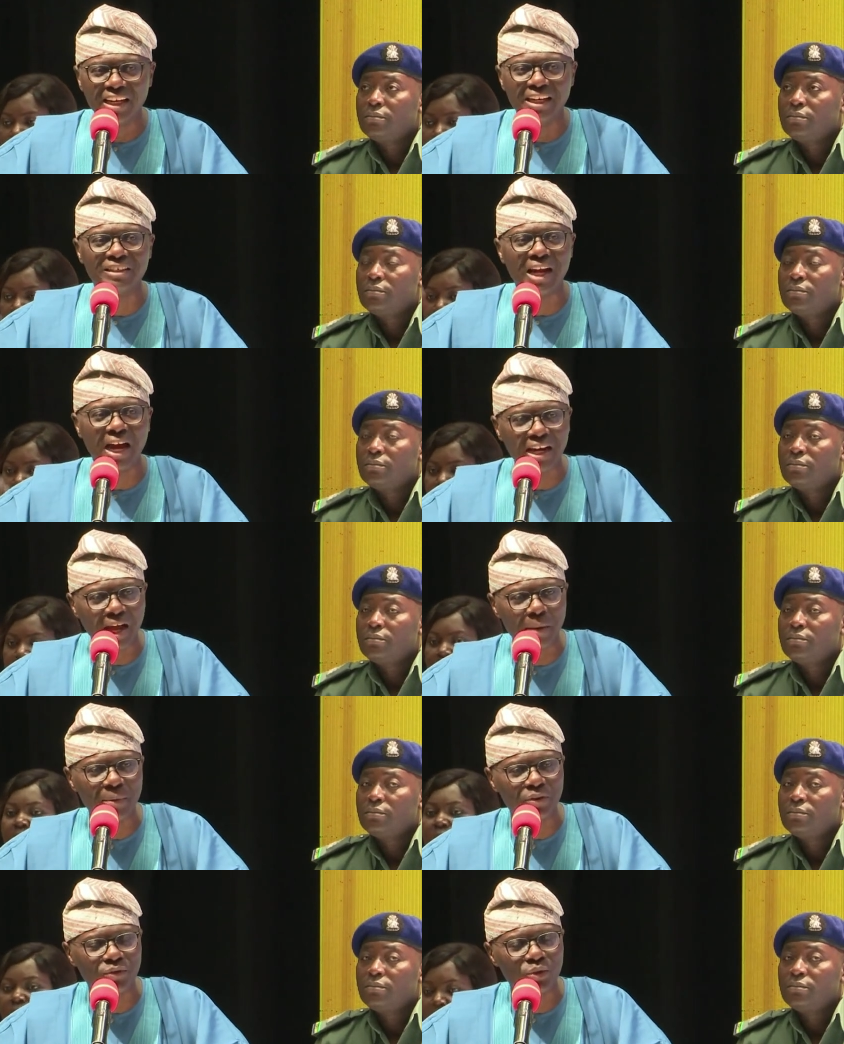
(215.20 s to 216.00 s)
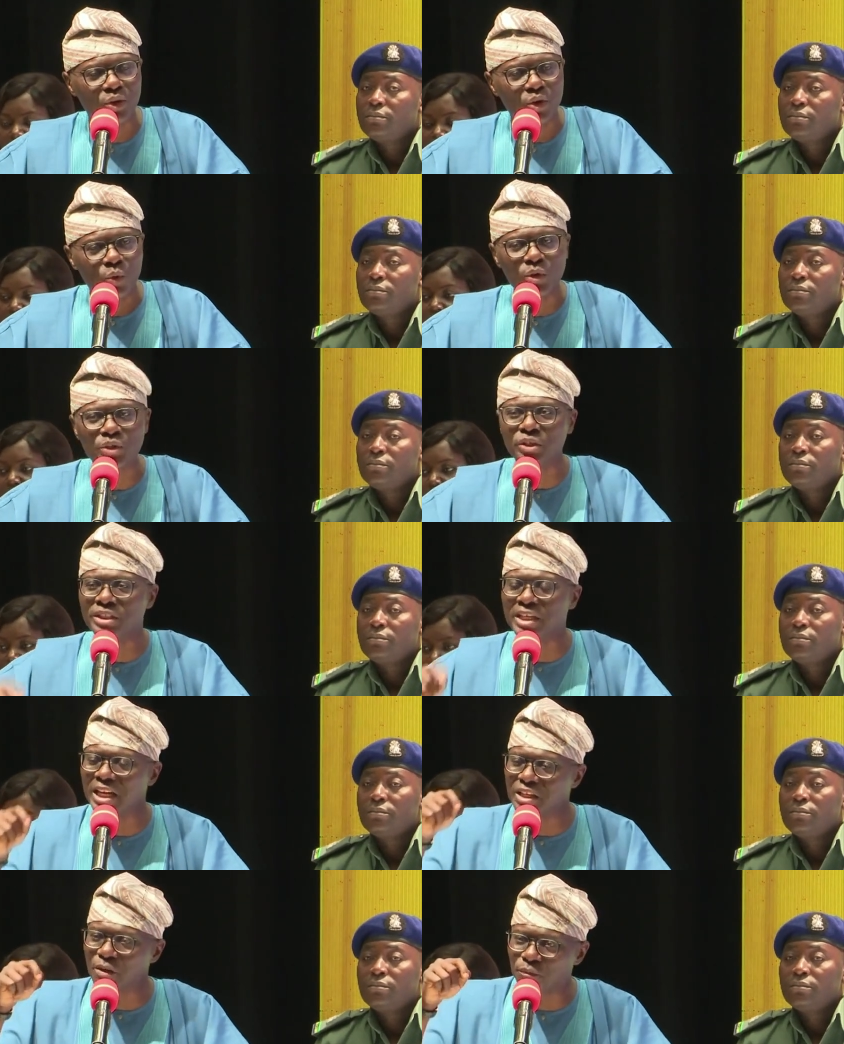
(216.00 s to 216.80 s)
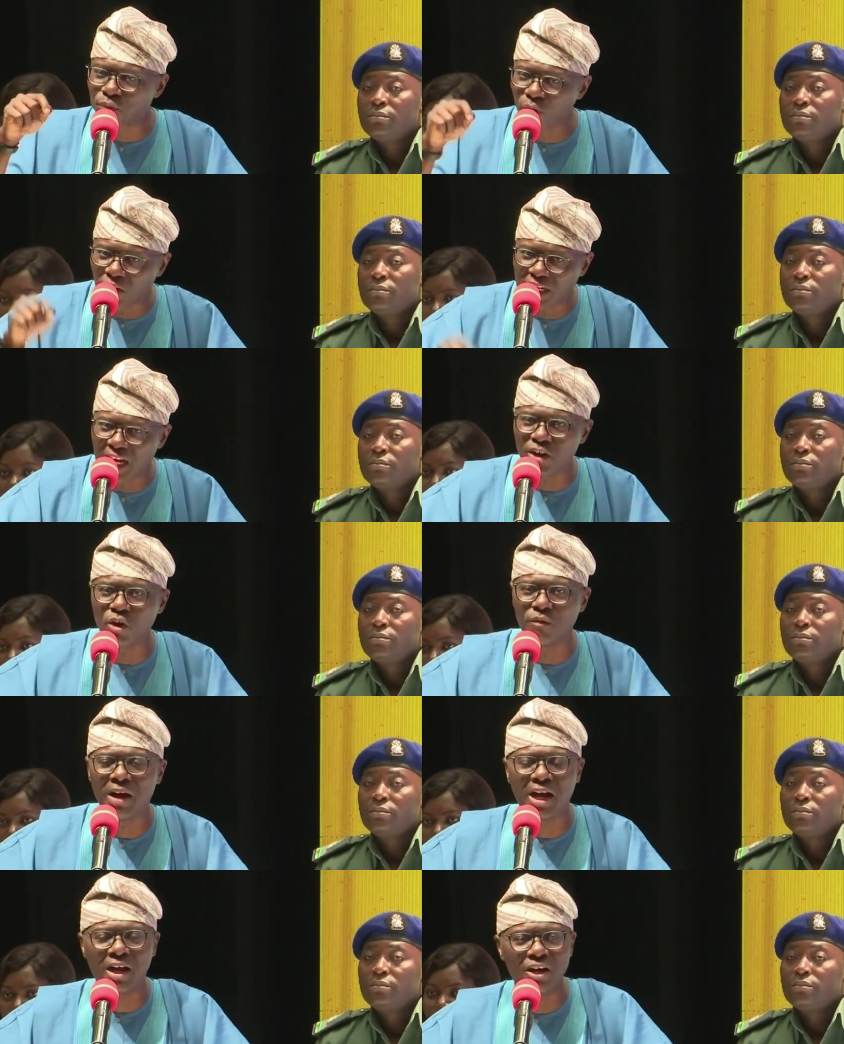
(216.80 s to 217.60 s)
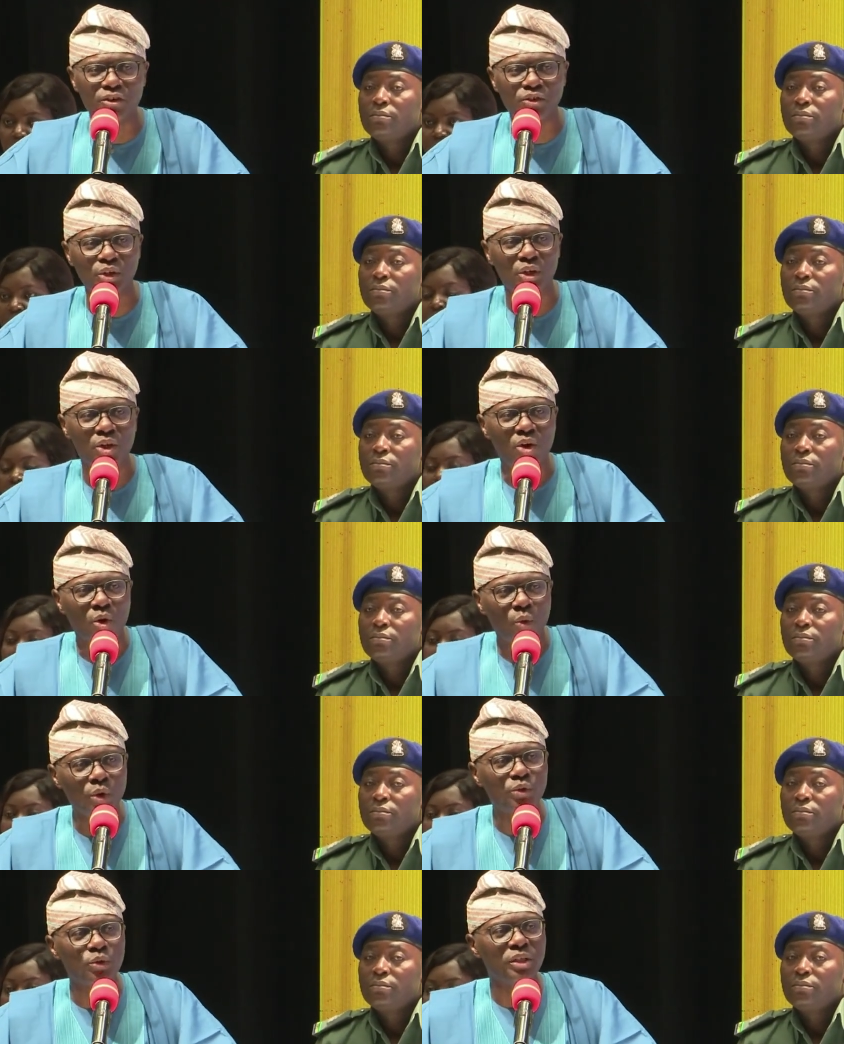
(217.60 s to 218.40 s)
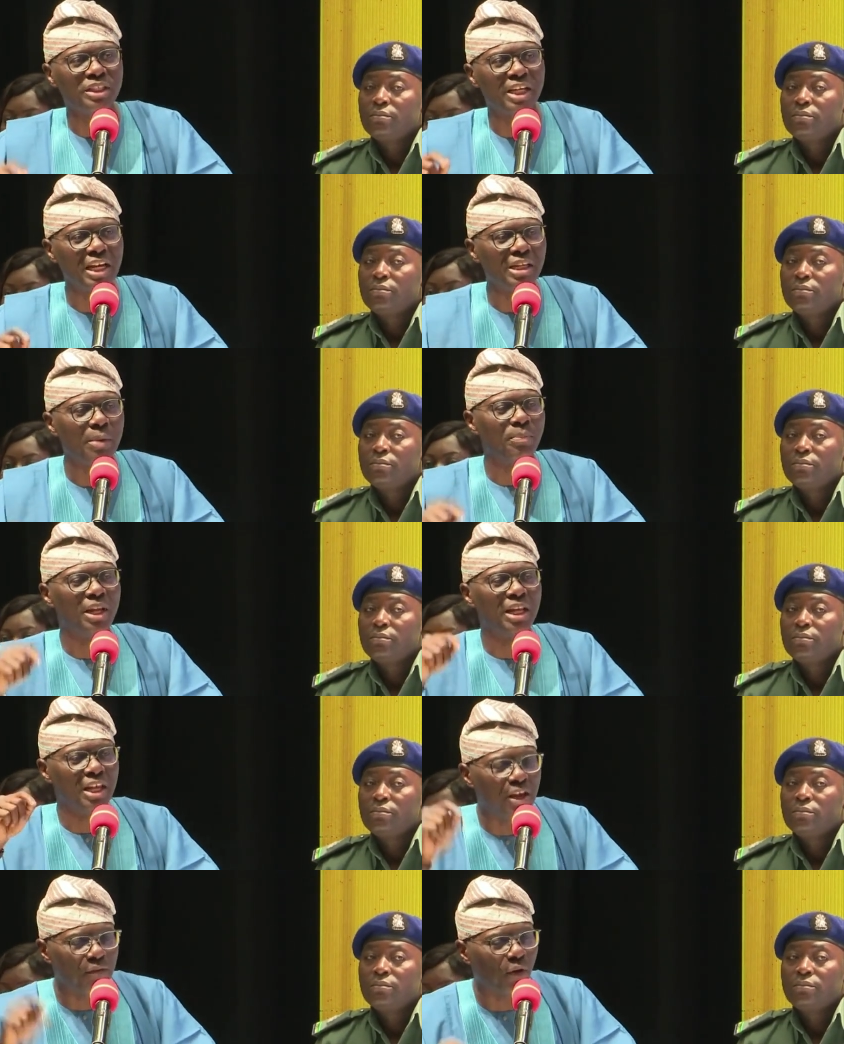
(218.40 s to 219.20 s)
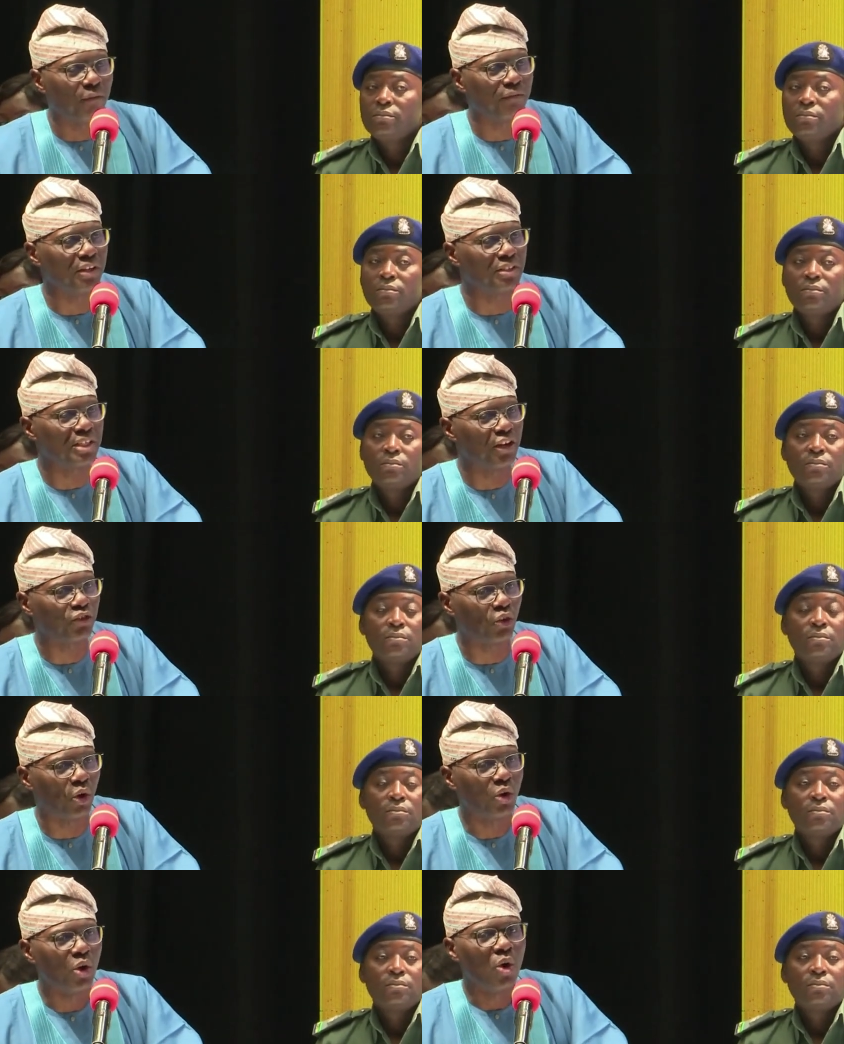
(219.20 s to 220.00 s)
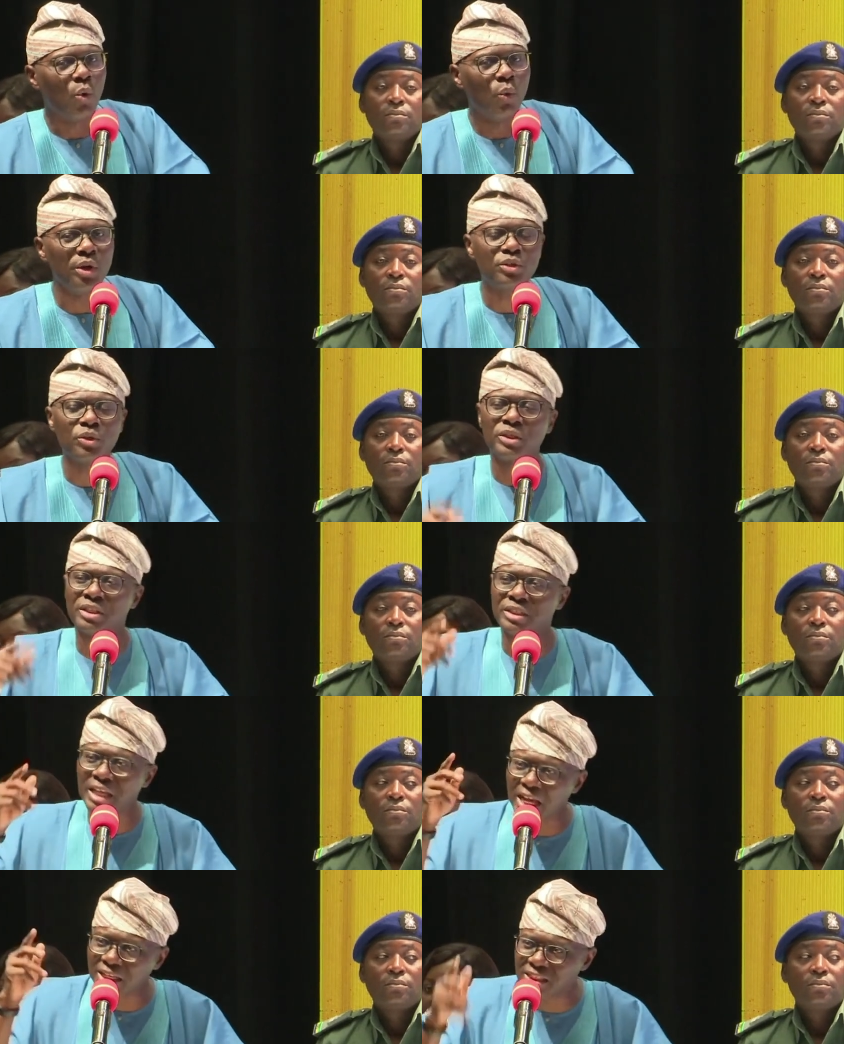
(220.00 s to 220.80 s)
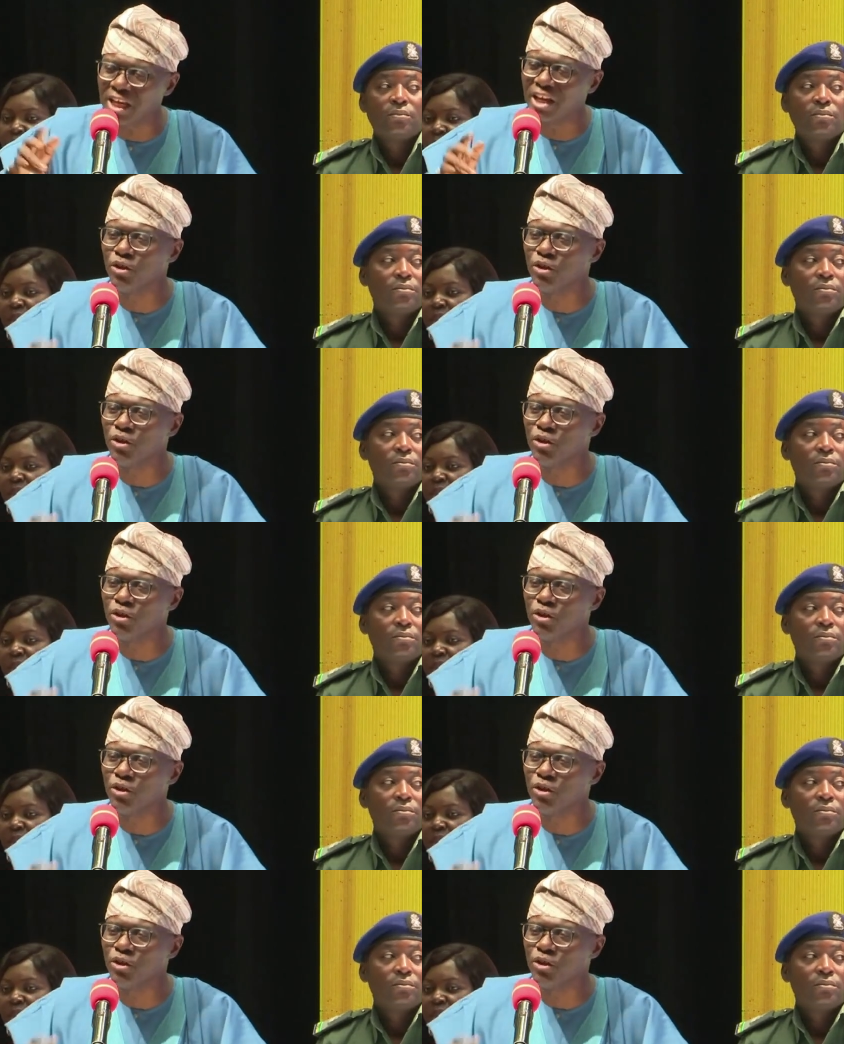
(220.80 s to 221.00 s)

Speaker 1: the dynamics, which will change the front line of our country, which will change the belief of this nation, which will set